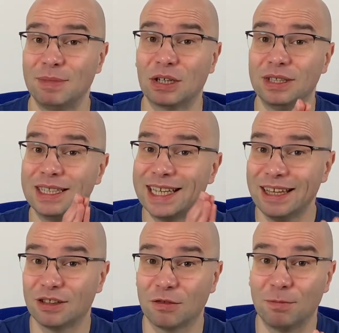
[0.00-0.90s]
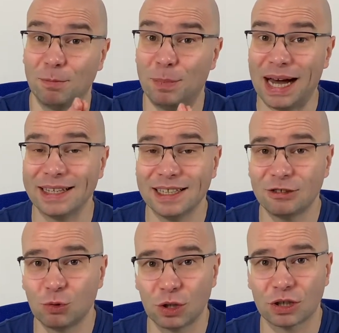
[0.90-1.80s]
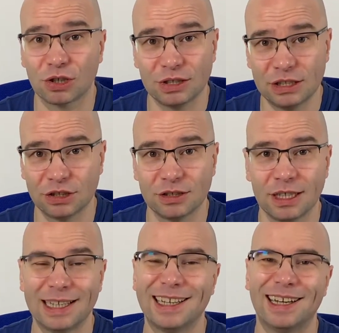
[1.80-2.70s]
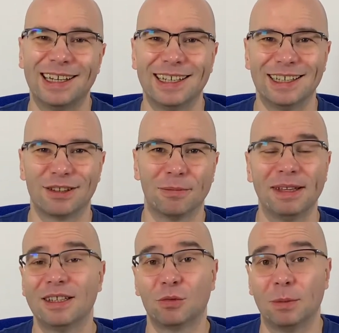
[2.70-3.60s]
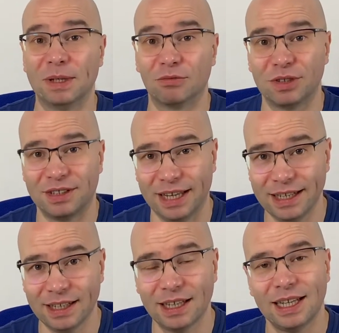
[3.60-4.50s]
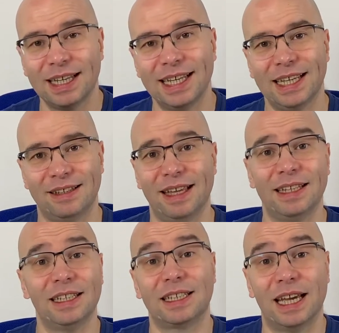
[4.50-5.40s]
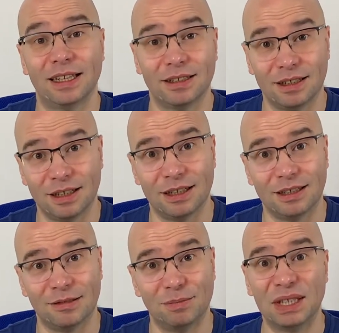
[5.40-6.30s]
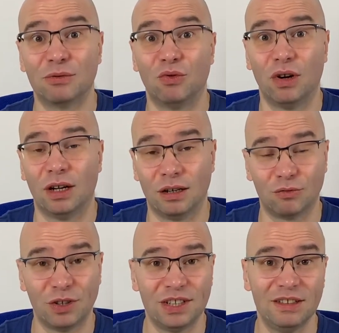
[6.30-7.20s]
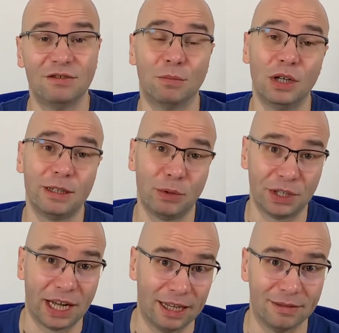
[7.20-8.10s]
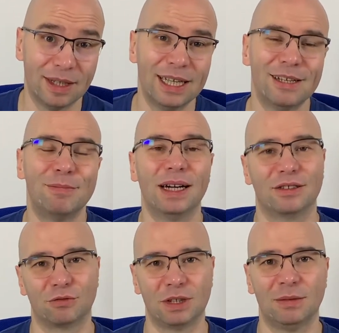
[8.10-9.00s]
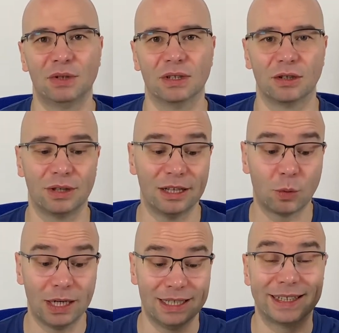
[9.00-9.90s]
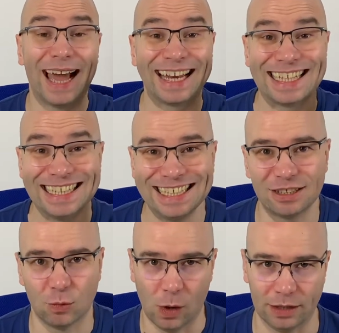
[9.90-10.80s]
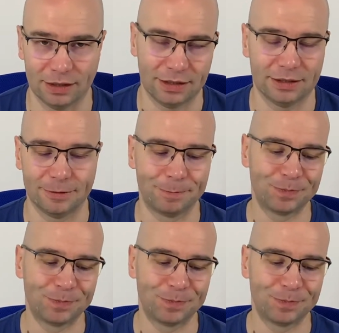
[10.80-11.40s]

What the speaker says: because in case of bad network condition, the message will be resent, and then it can be received multiple times by the recipient. So that's why it's at least once.